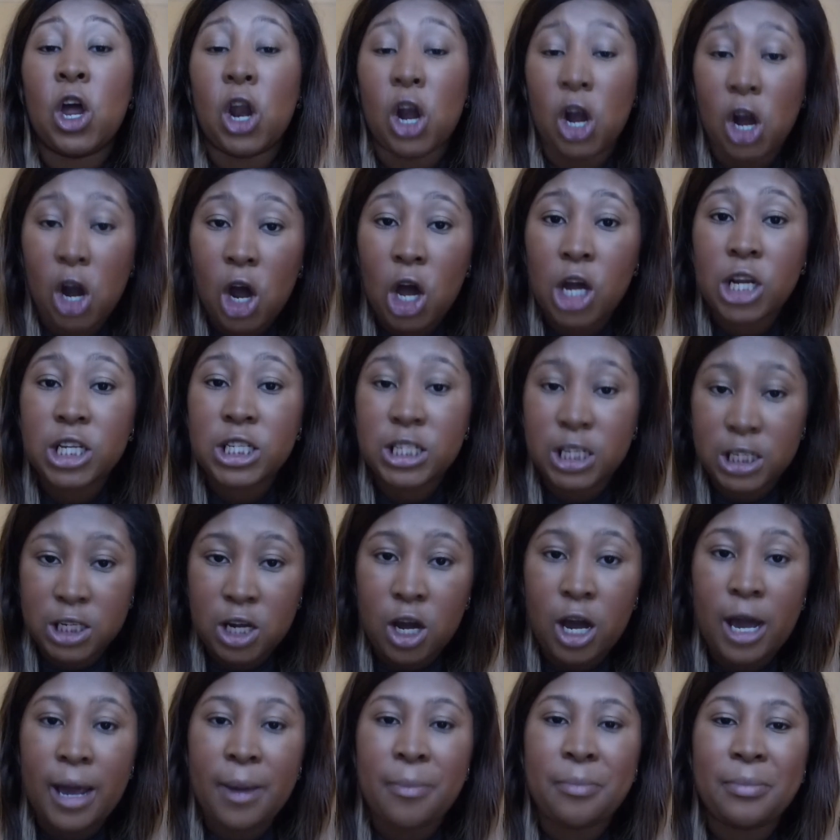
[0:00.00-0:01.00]
lots of
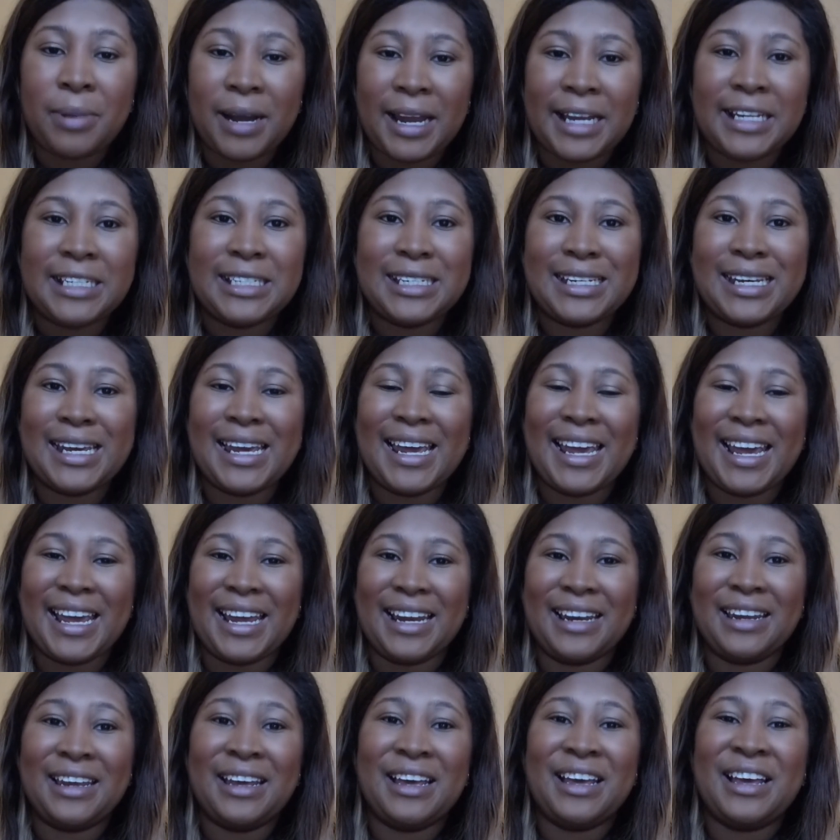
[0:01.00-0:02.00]
time blending it
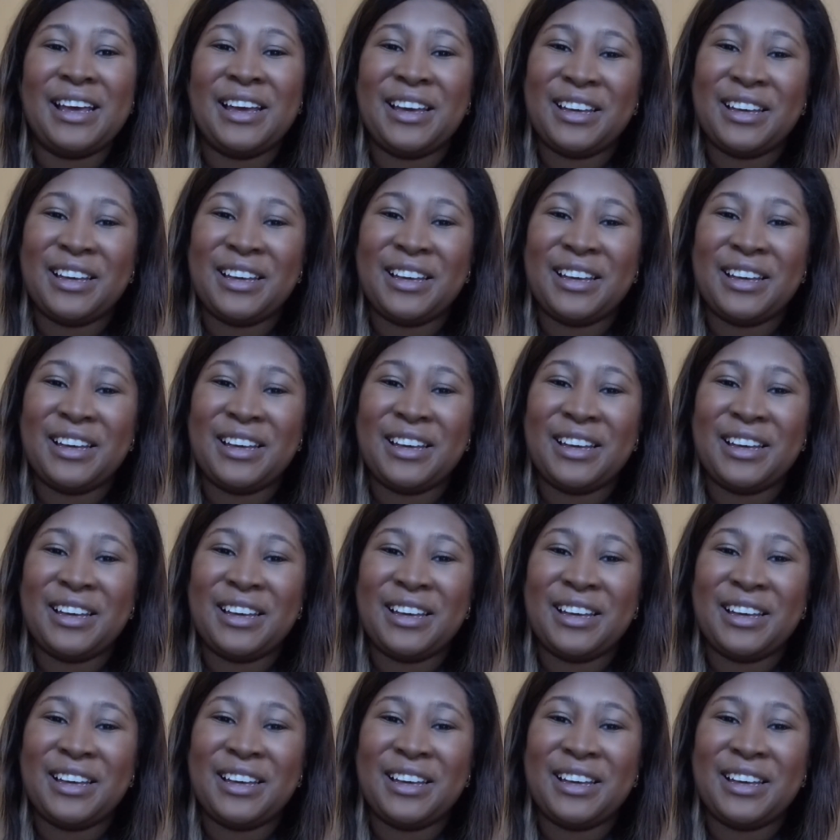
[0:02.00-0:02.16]
in.